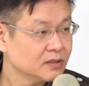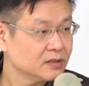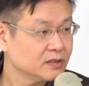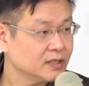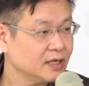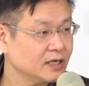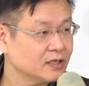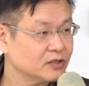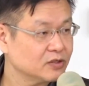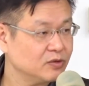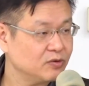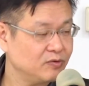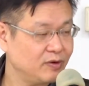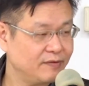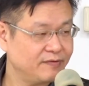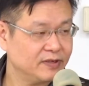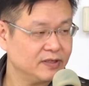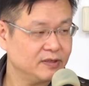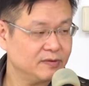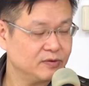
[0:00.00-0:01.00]
Yeah, so
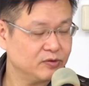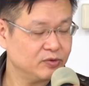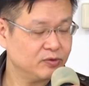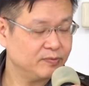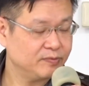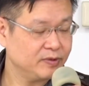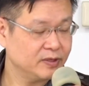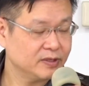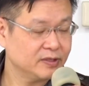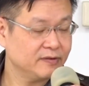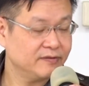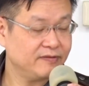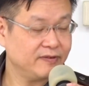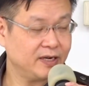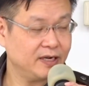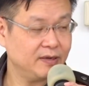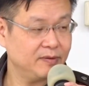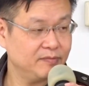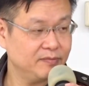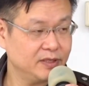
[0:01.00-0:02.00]
roughly
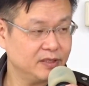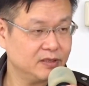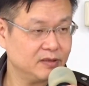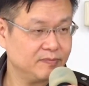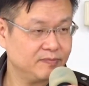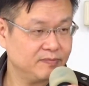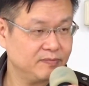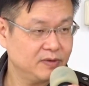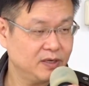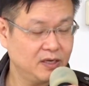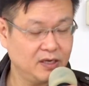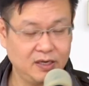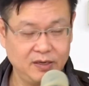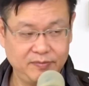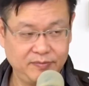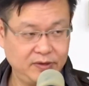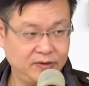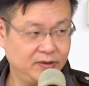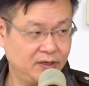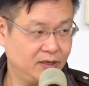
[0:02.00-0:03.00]
2.5 meter
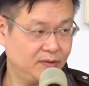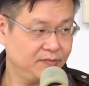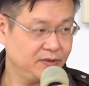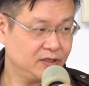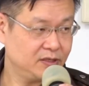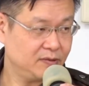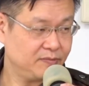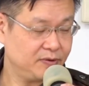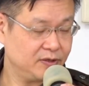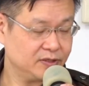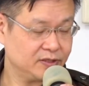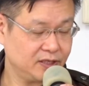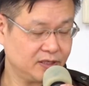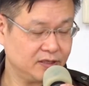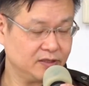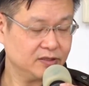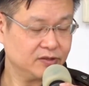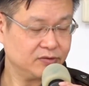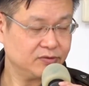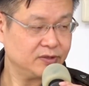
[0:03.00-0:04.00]
per
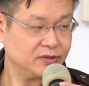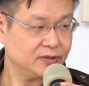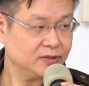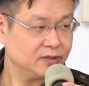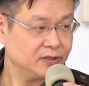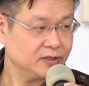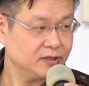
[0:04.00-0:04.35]
second square.